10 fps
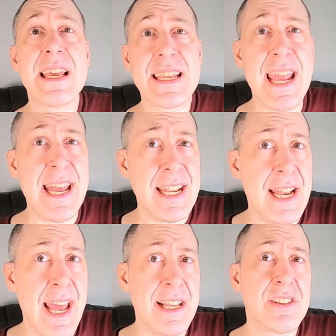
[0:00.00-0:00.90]

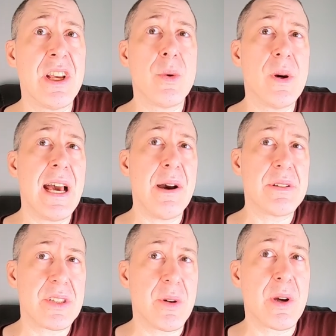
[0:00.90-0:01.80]
candidates when I
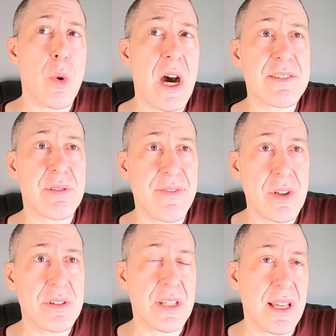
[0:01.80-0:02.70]
was doing watch
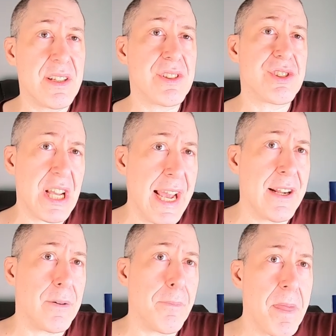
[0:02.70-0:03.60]
reviews on this
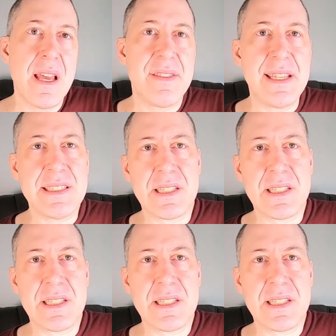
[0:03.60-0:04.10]
channel. These